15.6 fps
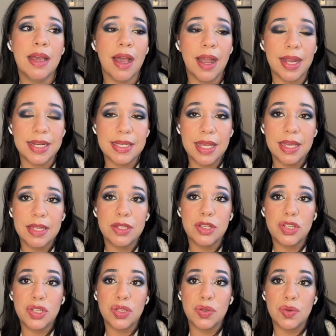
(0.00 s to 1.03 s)
I tend
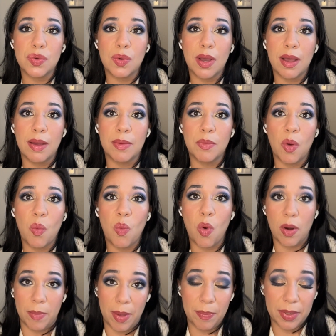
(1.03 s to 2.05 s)
to
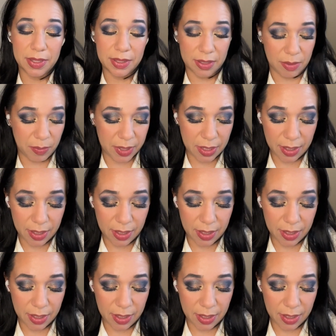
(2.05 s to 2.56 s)
warm up a little bit.